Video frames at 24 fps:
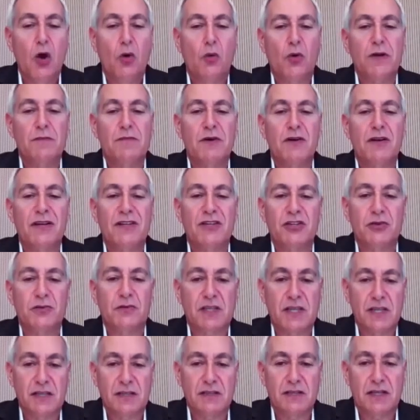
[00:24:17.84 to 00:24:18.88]
What about
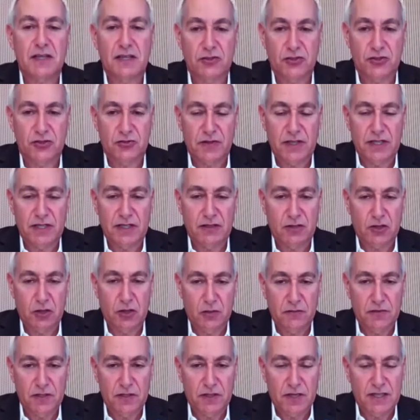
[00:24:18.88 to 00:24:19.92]
acute kidney injury in
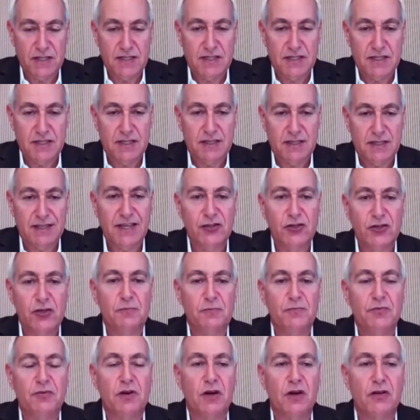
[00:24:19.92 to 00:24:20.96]
COVID-19? Can you
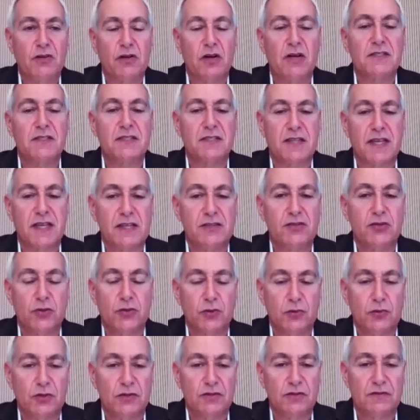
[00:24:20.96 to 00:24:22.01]
prognosticate
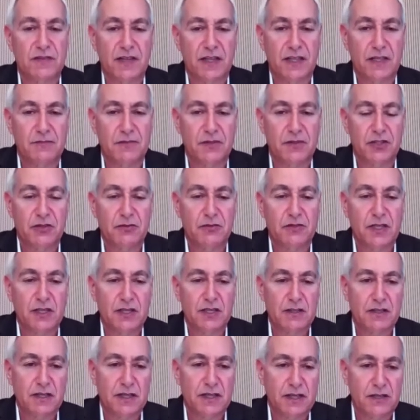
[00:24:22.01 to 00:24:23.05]
who will develop acute
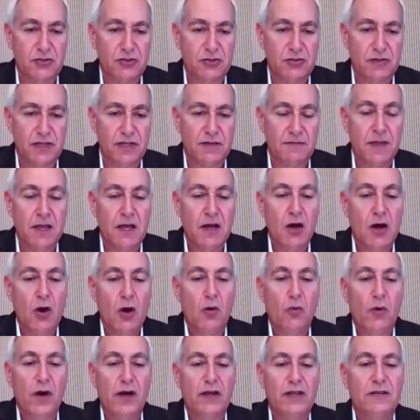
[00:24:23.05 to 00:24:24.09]
kidney injury?
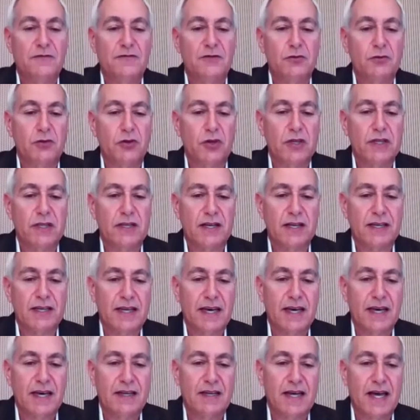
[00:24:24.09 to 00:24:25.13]
Well, if you look
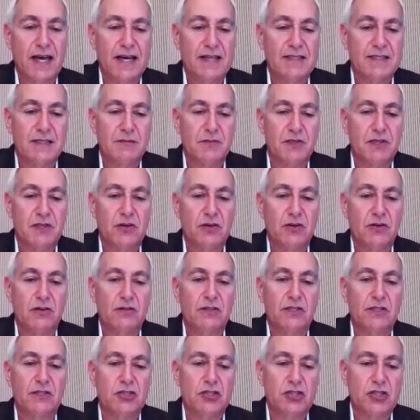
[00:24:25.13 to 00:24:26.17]
again at some of the
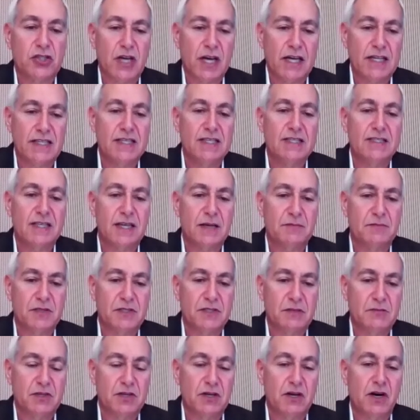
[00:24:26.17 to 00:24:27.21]
early Chinese
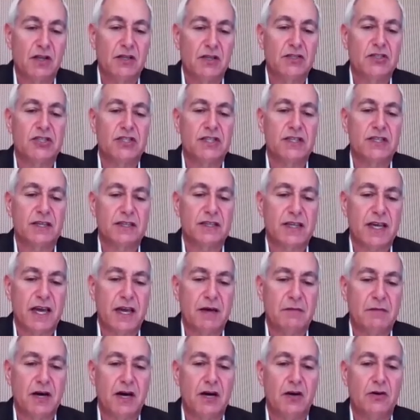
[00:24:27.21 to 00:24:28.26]
epidemiology that
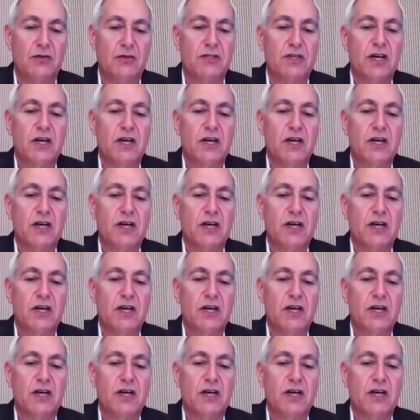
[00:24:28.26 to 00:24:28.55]
came out,